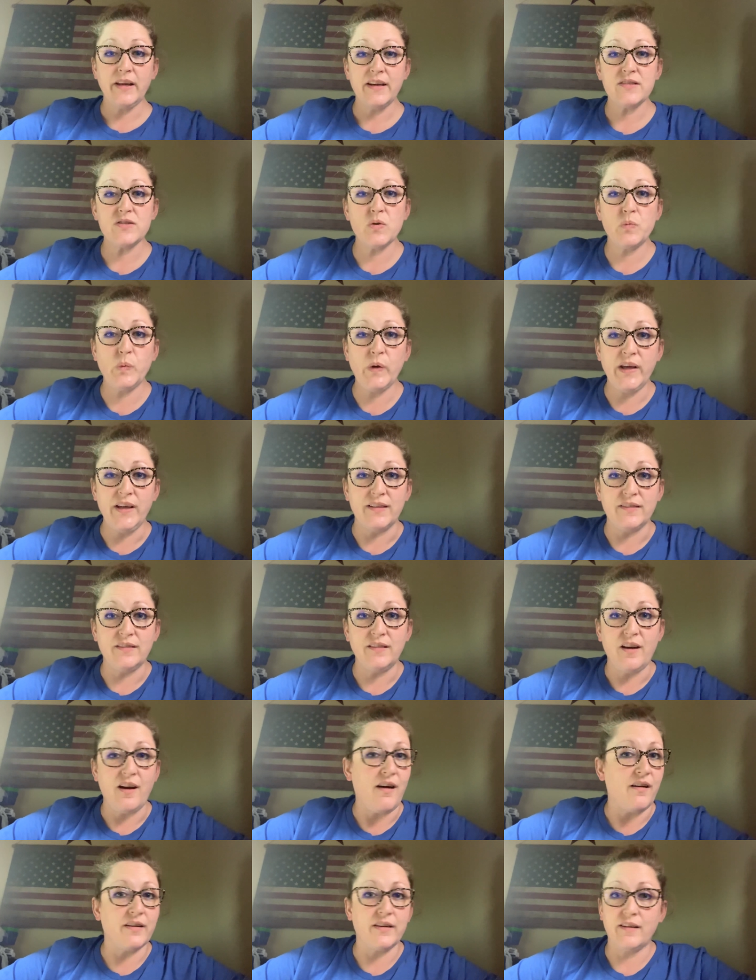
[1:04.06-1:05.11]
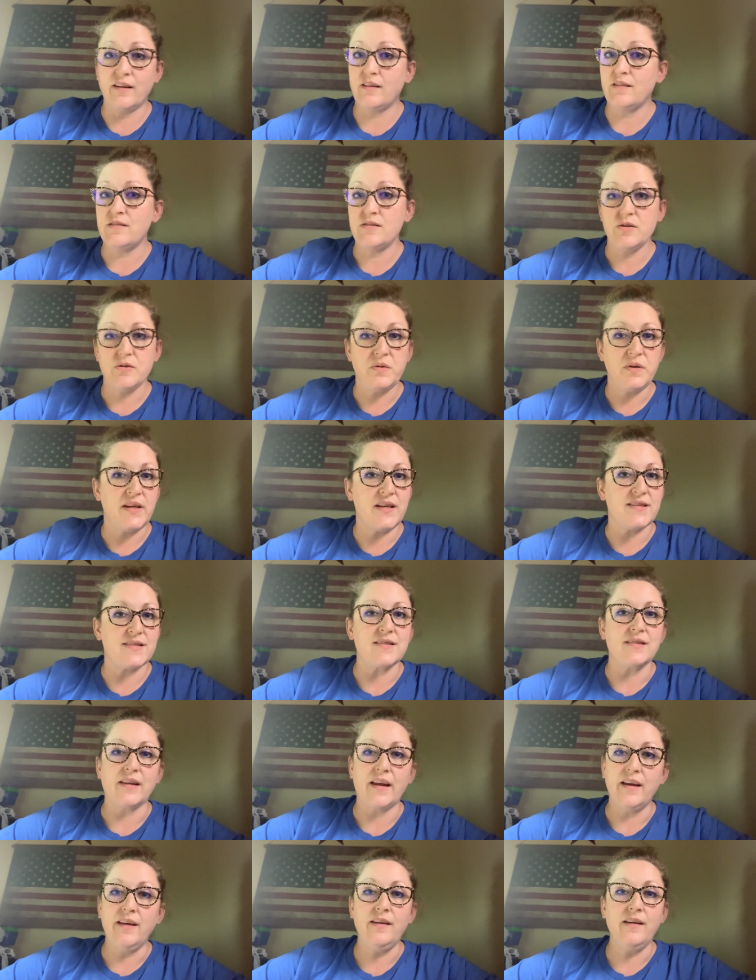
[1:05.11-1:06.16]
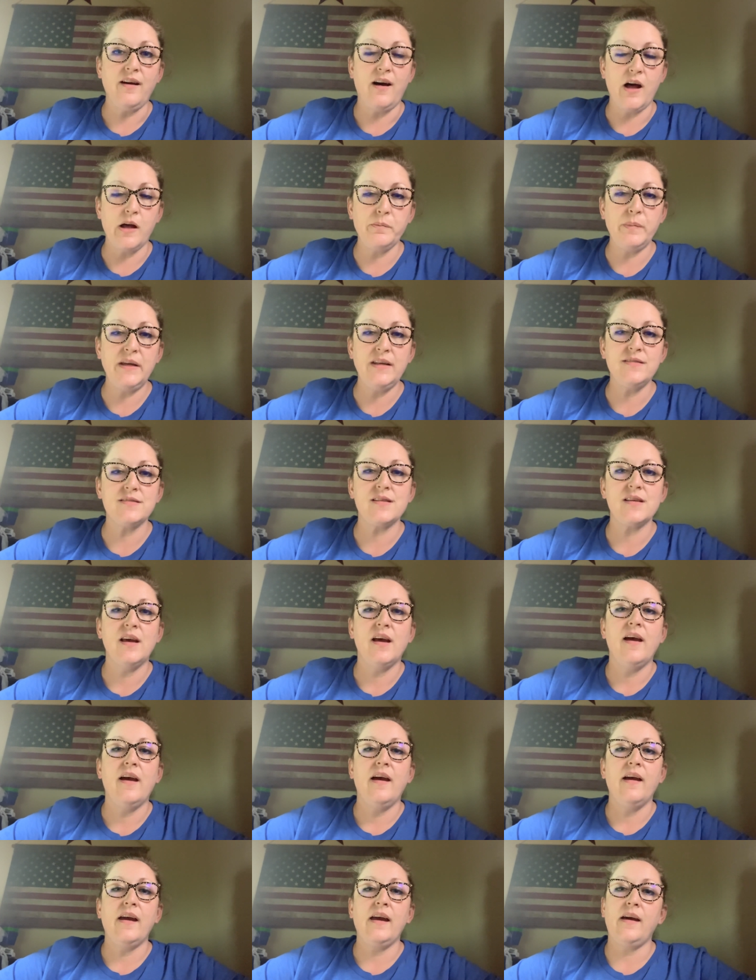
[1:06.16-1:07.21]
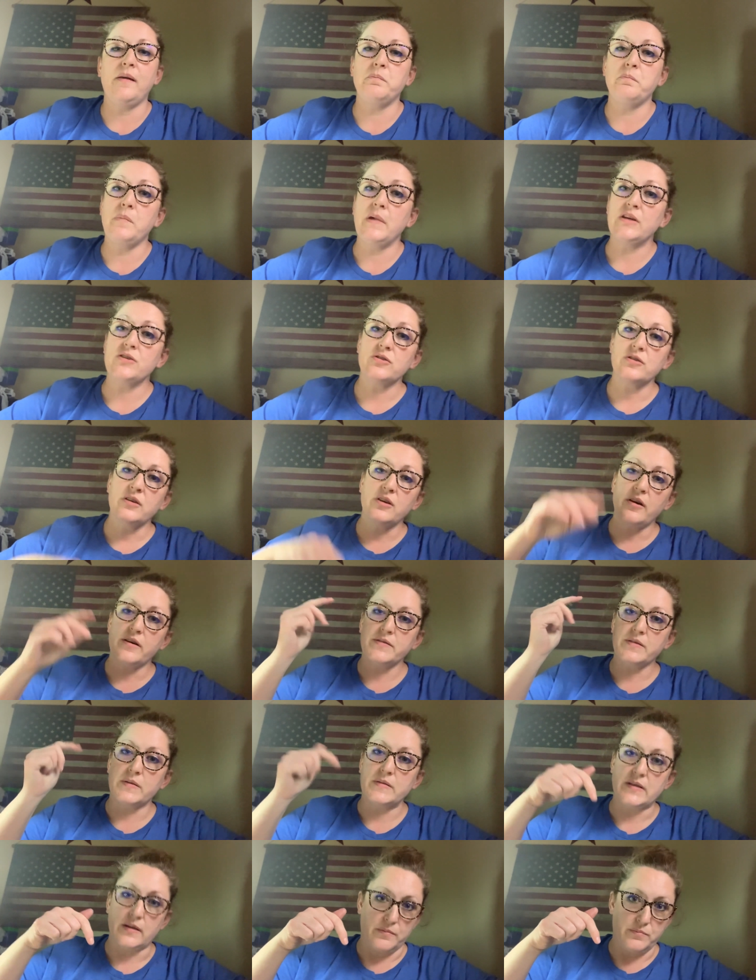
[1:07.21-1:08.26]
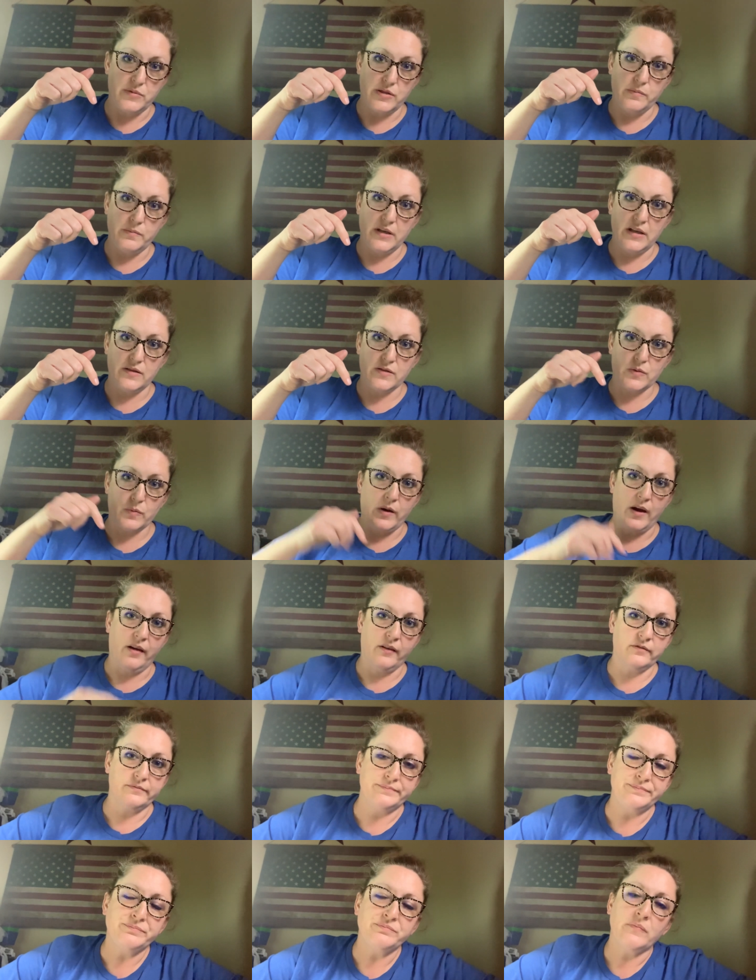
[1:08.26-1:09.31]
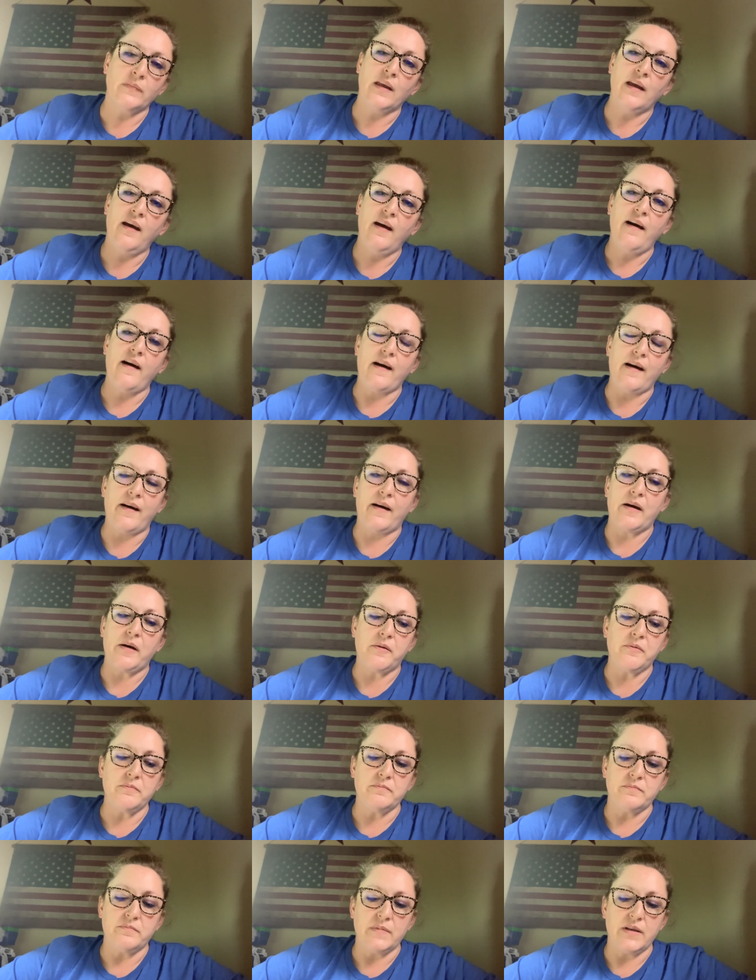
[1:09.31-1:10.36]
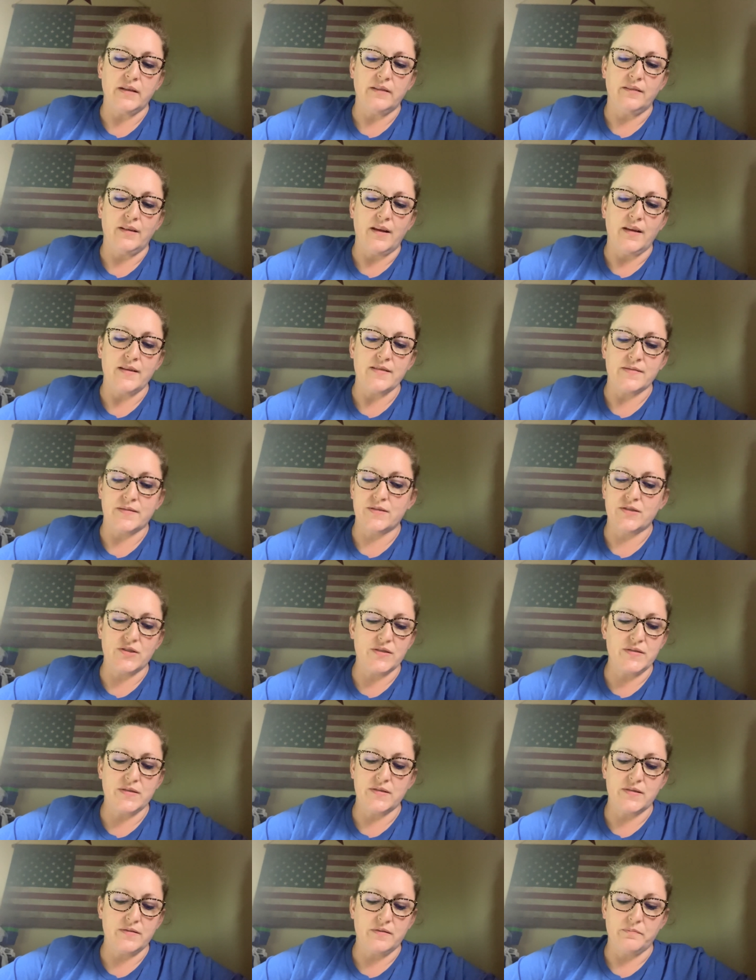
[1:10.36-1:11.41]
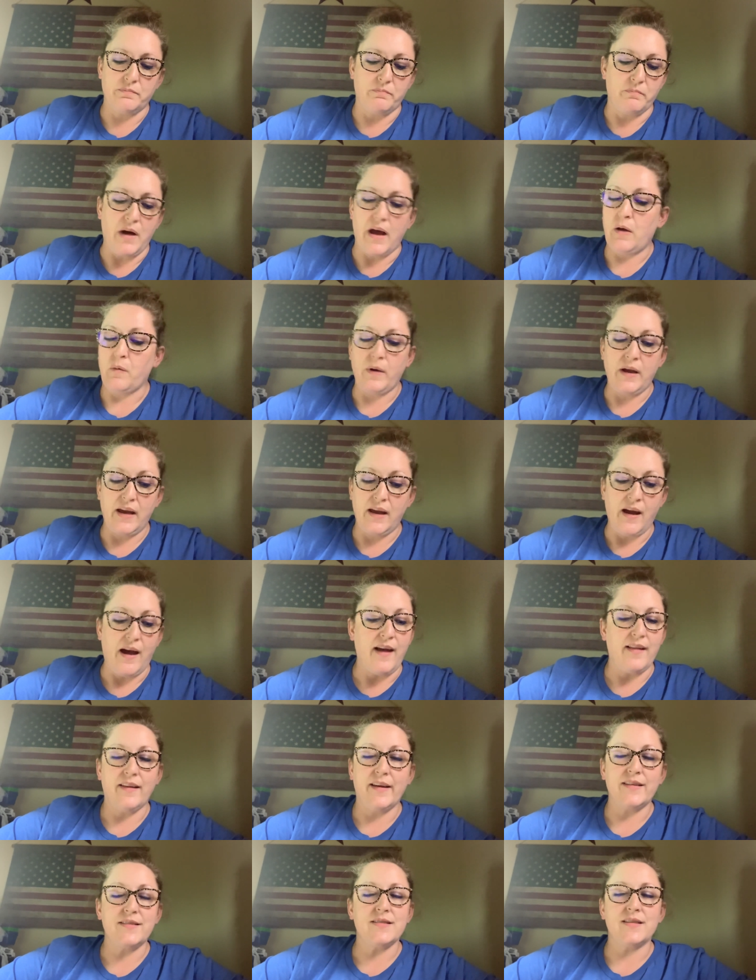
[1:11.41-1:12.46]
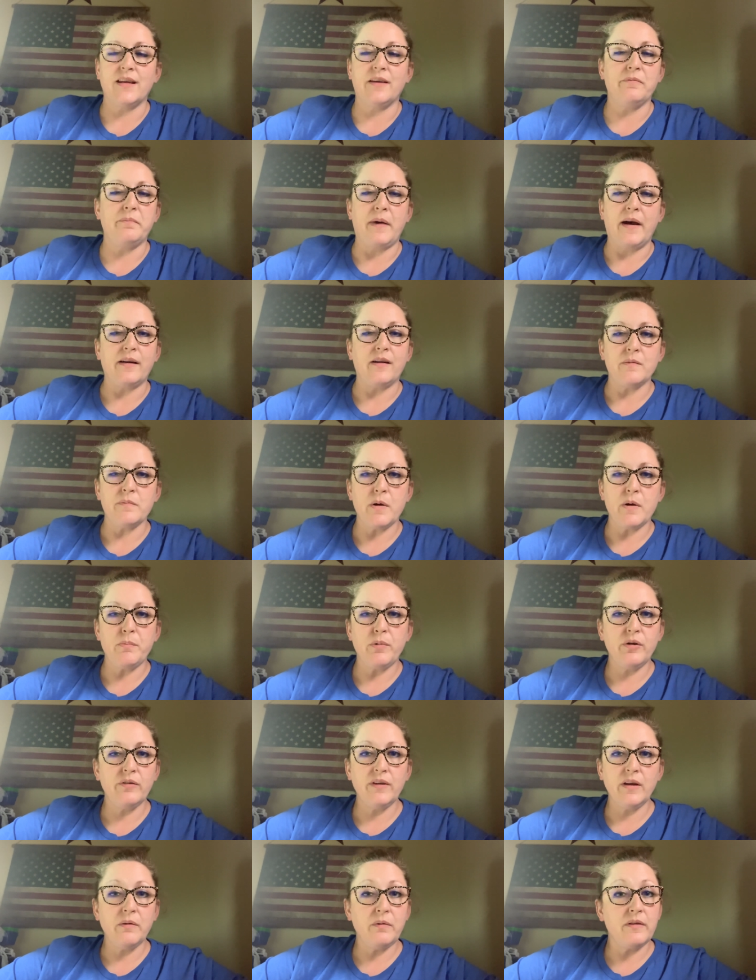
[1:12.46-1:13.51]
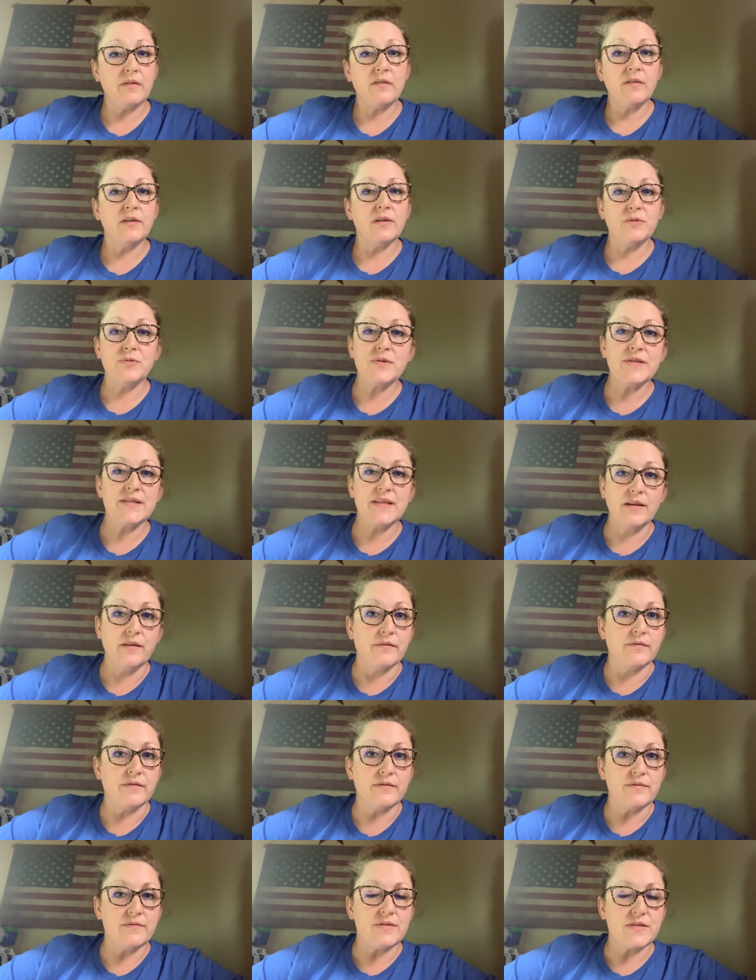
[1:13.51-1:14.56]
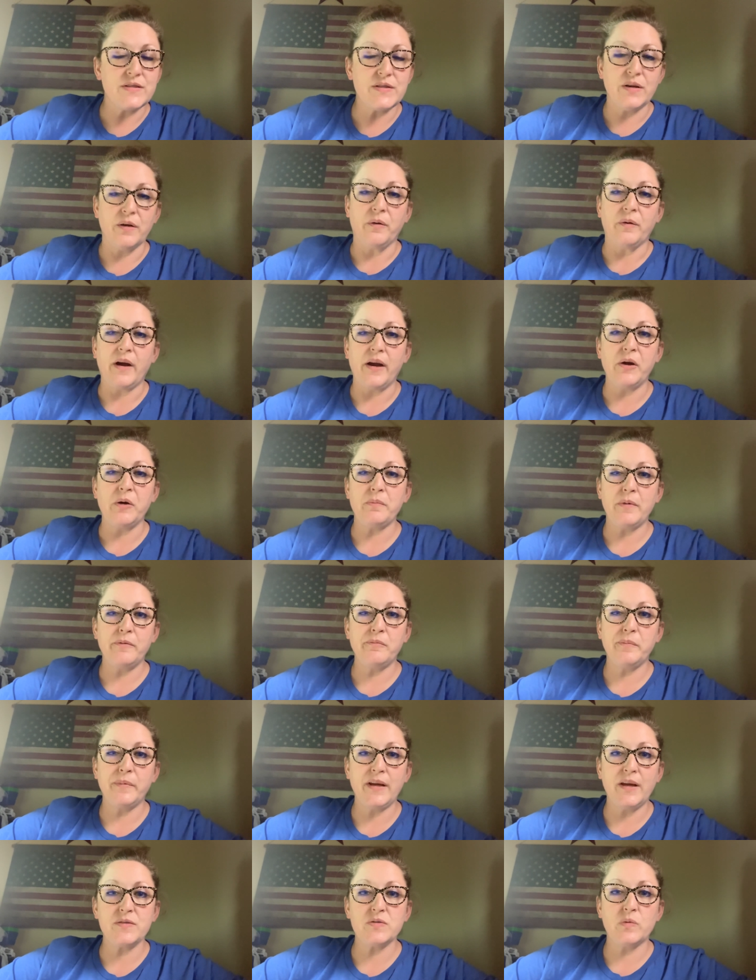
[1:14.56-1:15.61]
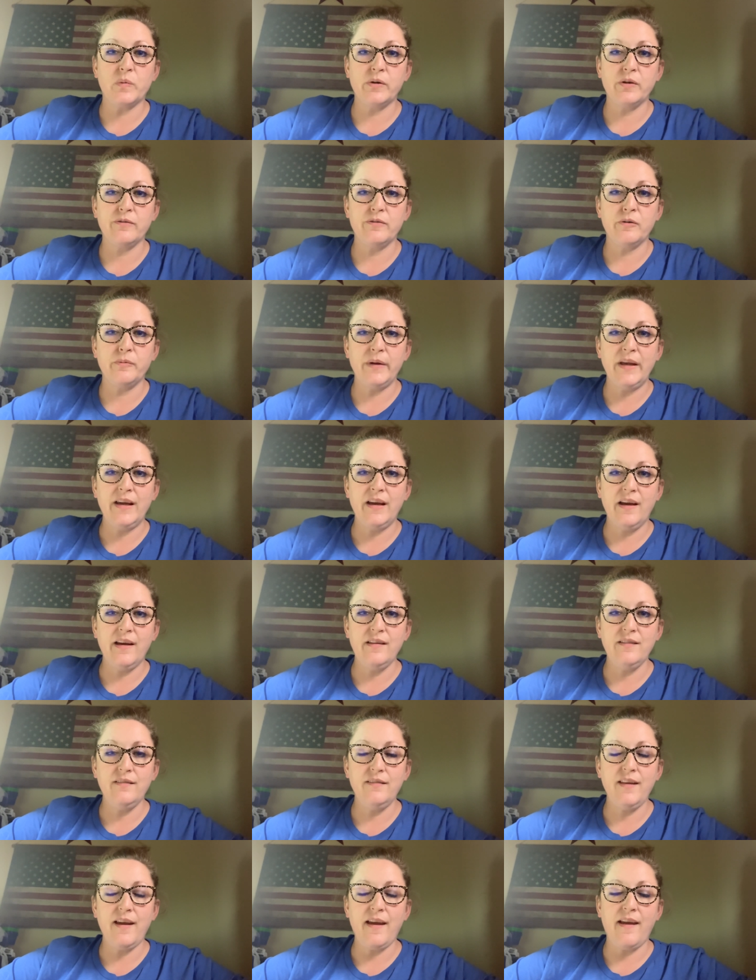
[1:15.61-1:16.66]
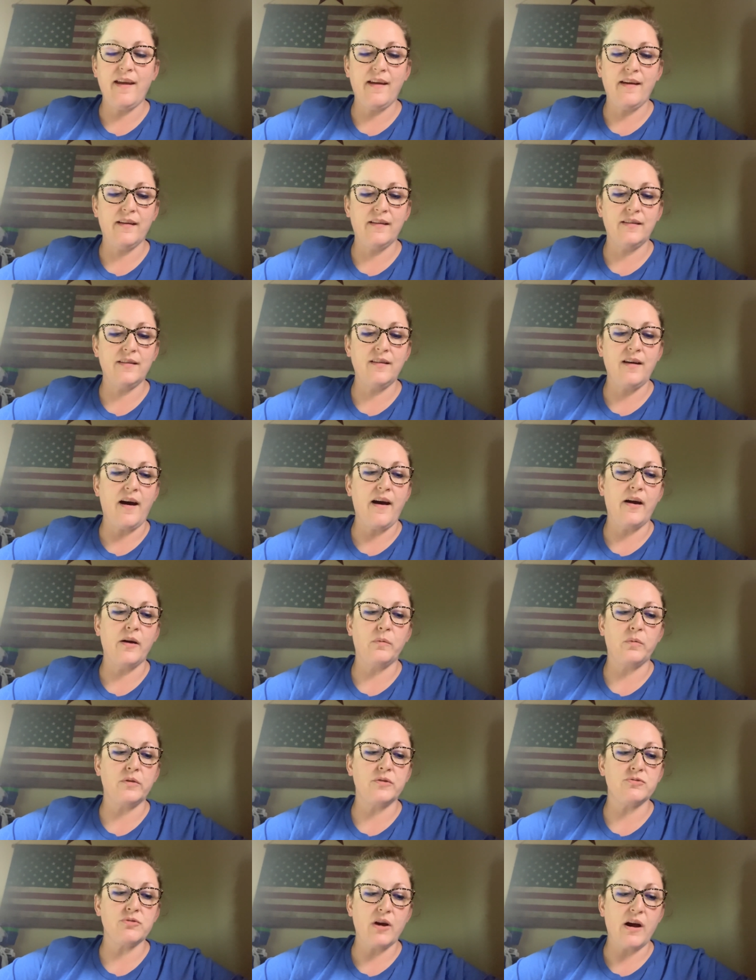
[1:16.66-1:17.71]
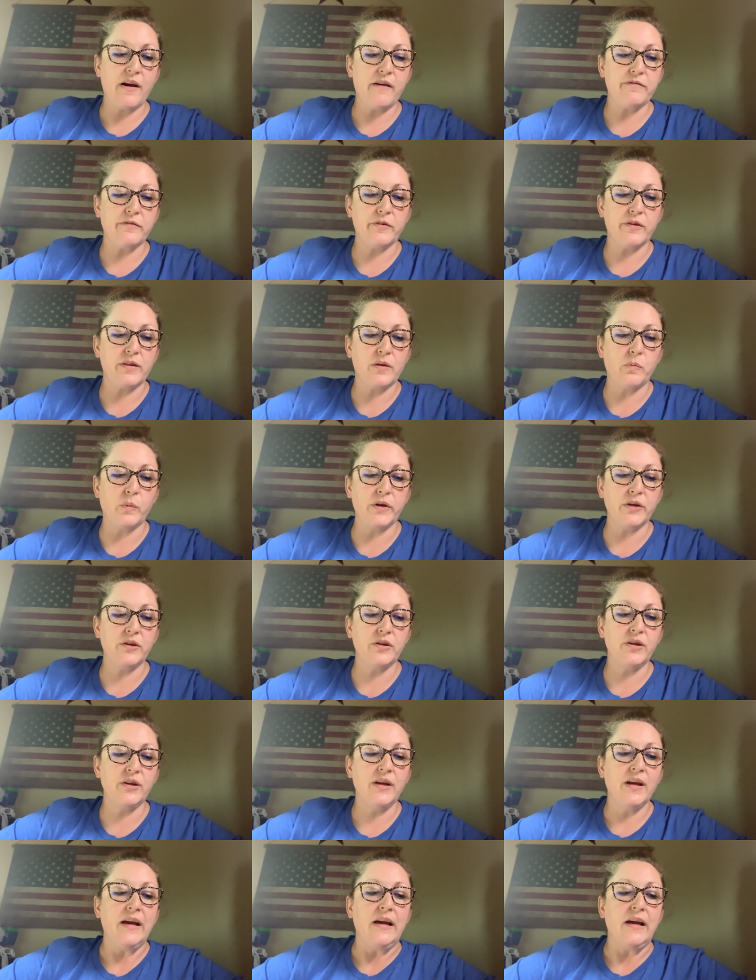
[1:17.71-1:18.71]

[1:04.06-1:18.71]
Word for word: like to win, all you're going to do is like, comment, and make sure you're also sub to me as well. Um, it's just my way. I like to give back on my birthday rather than receive. So I hope everybody has a wonderful weekend, and I will draw for the winner